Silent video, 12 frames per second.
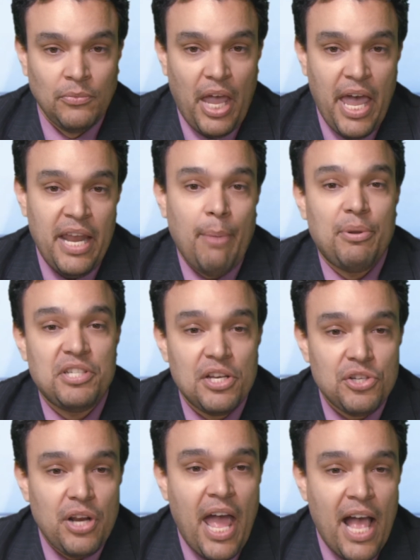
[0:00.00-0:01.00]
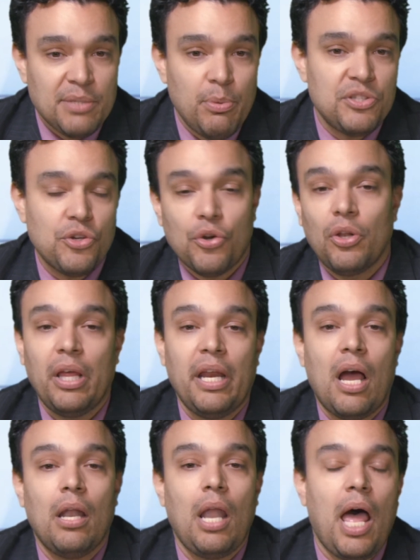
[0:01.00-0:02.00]
And a petition has been
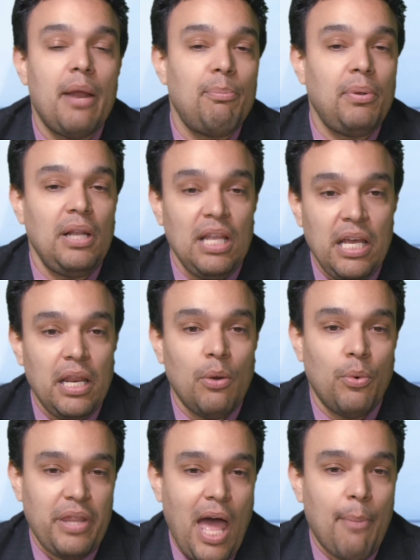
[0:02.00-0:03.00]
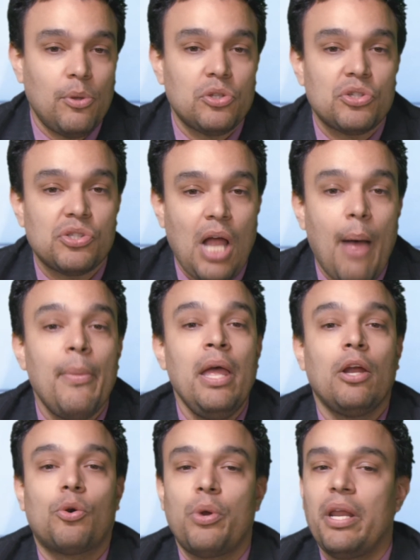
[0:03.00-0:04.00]
circulating online pleading with Apple to stop
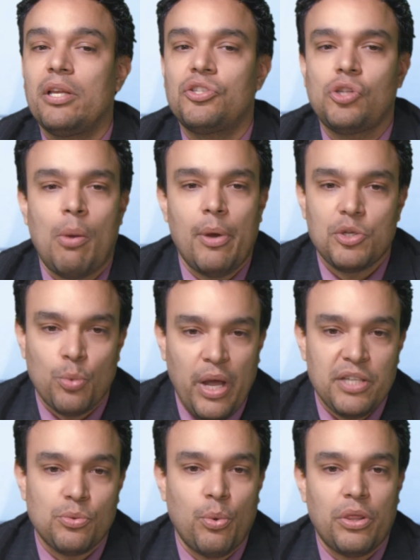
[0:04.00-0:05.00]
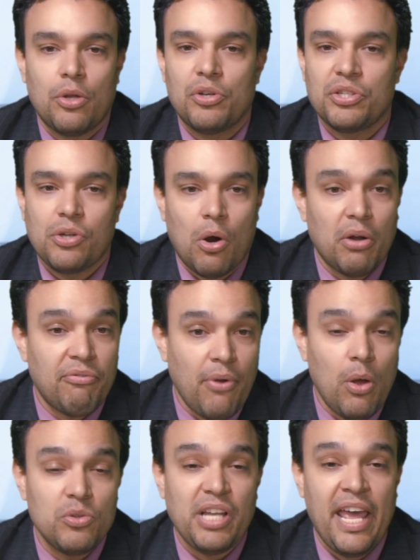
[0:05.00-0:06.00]
creating so much waste with their discarded
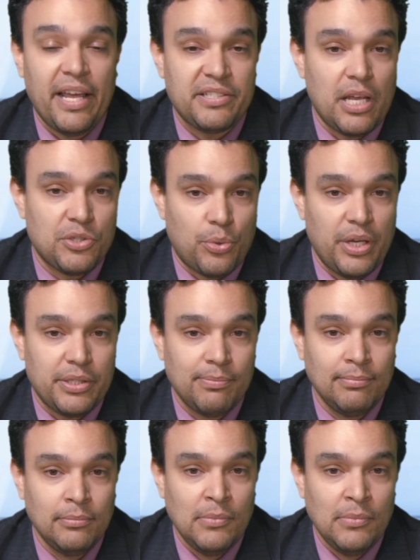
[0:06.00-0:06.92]
phones and accessories.